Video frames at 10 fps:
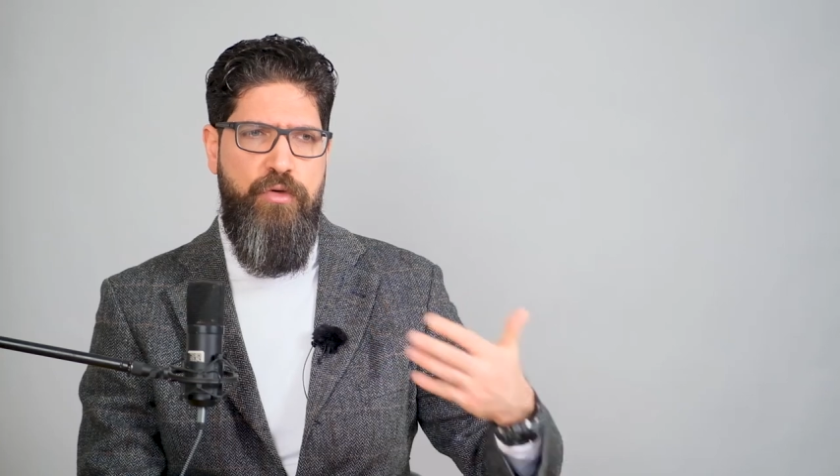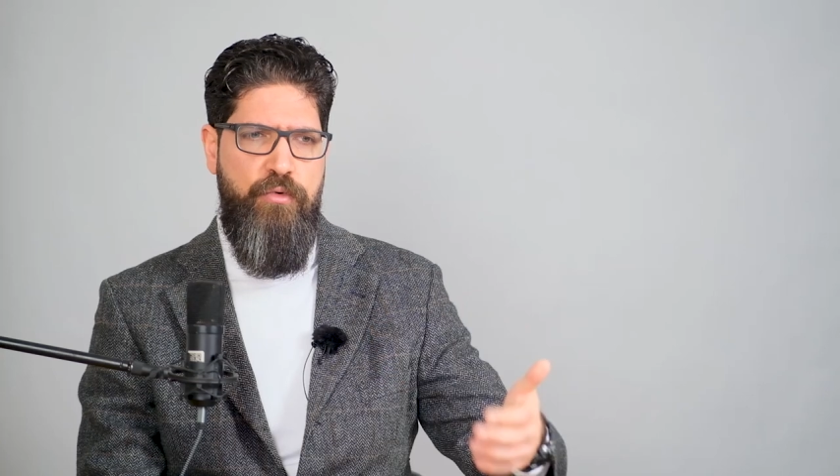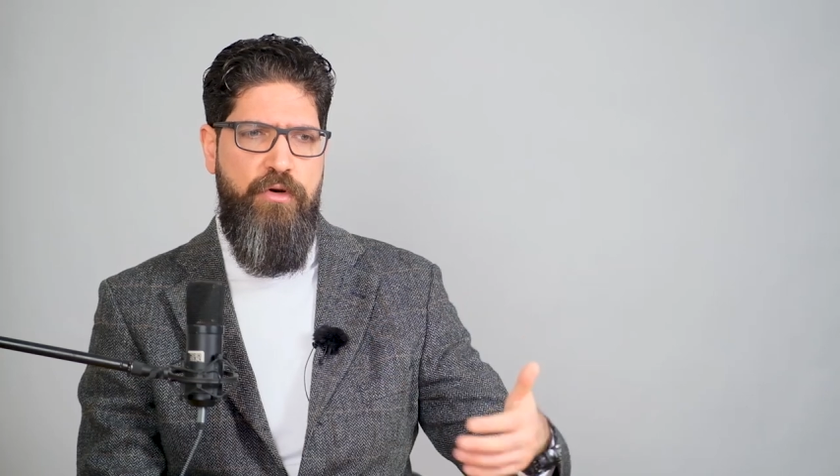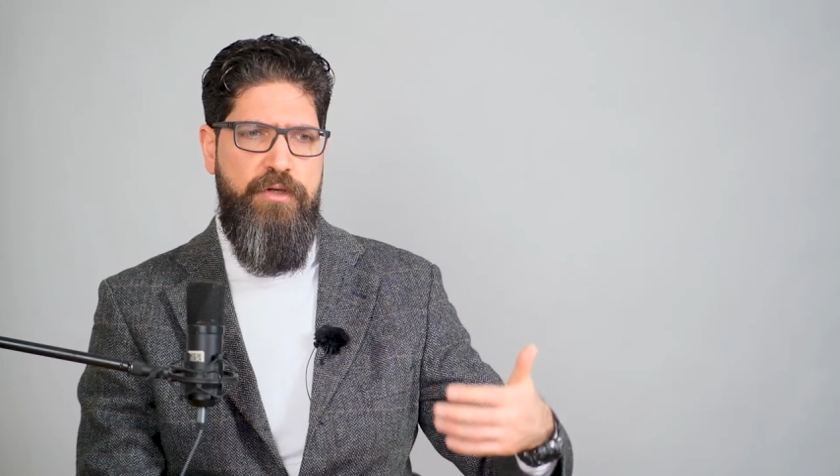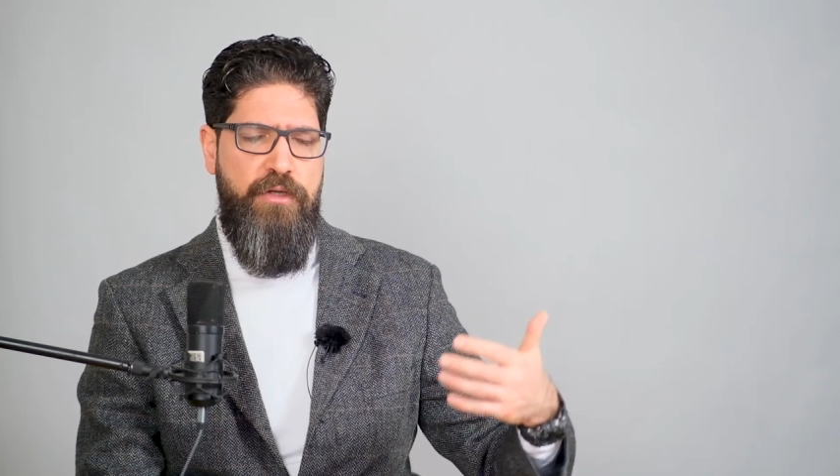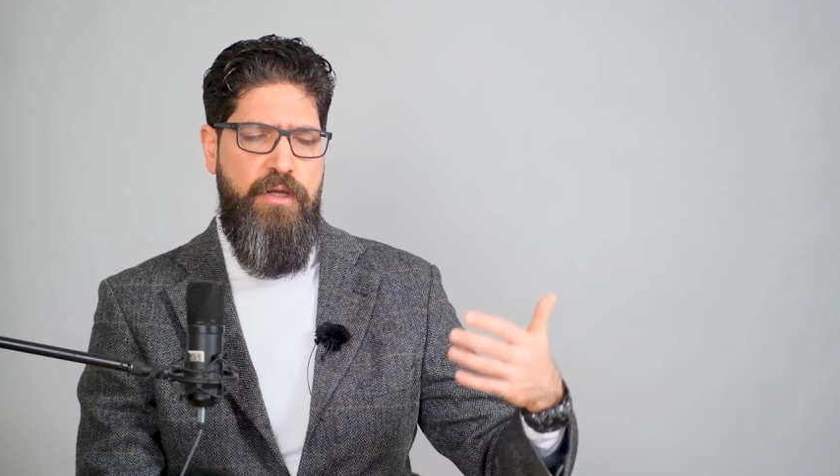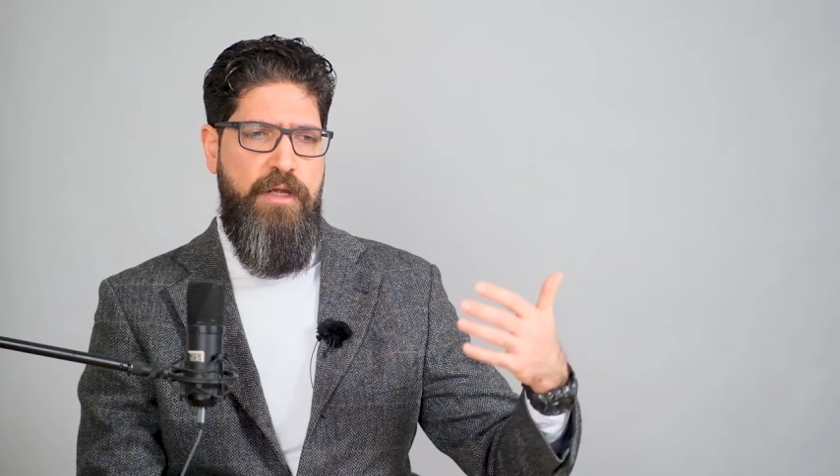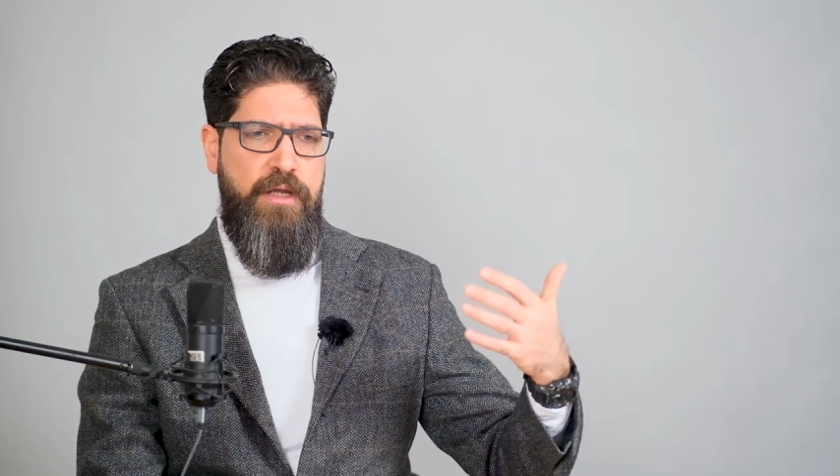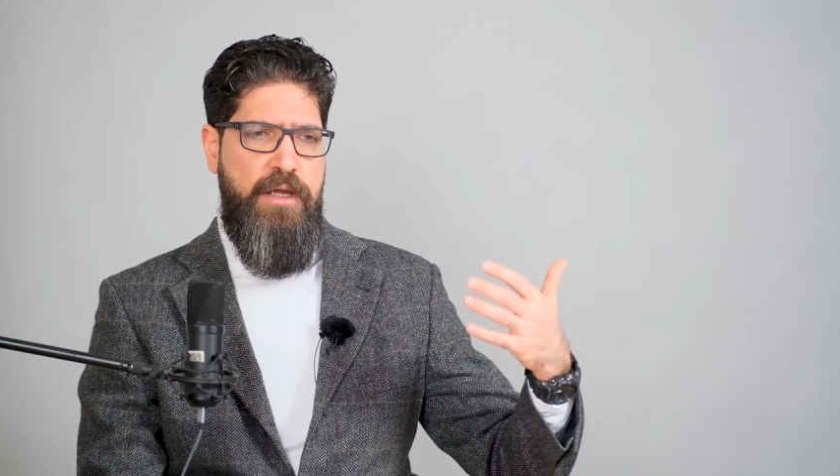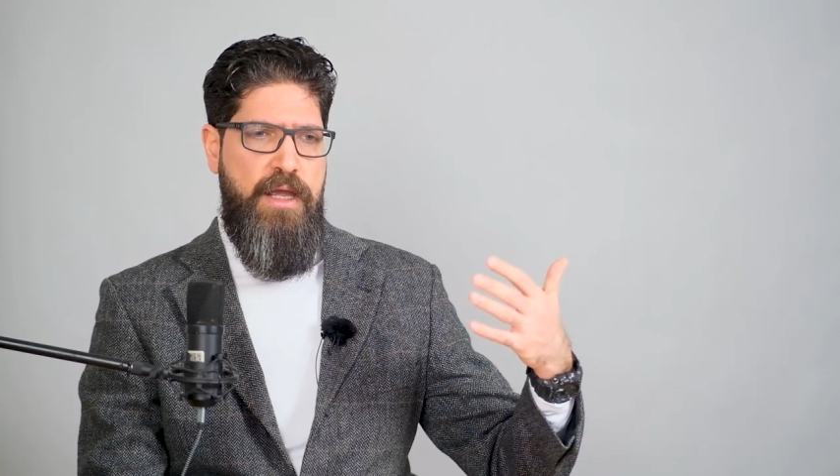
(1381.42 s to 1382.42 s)
the world?
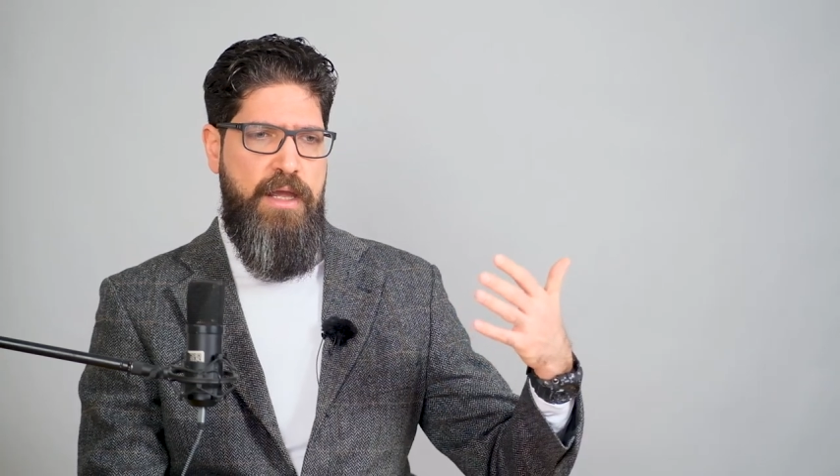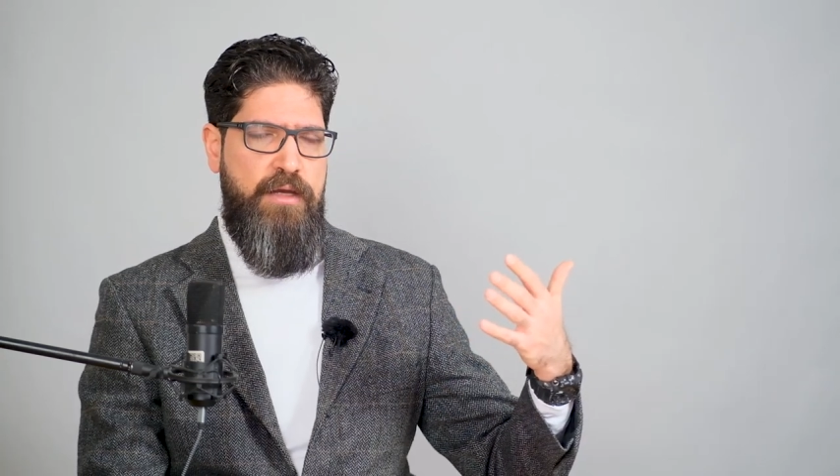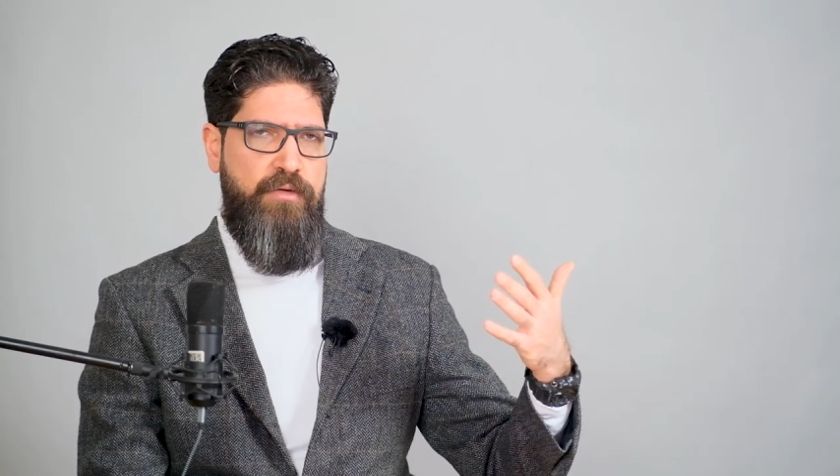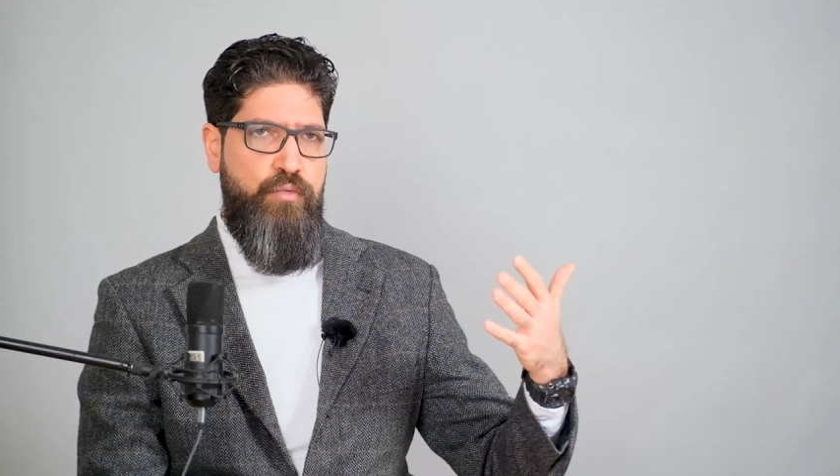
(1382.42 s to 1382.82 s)
And